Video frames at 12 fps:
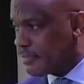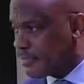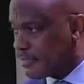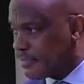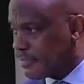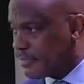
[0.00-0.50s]

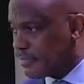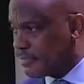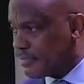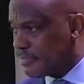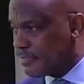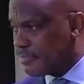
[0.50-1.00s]

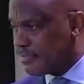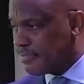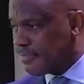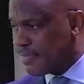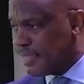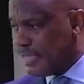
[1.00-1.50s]

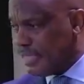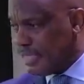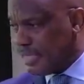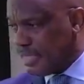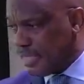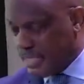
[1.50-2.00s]

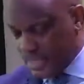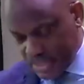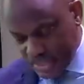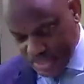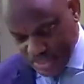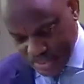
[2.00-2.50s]

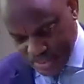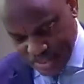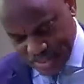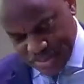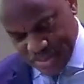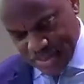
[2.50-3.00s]

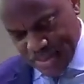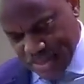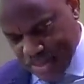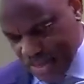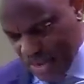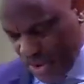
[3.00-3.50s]

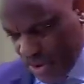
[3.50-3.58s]
Nobody speaks.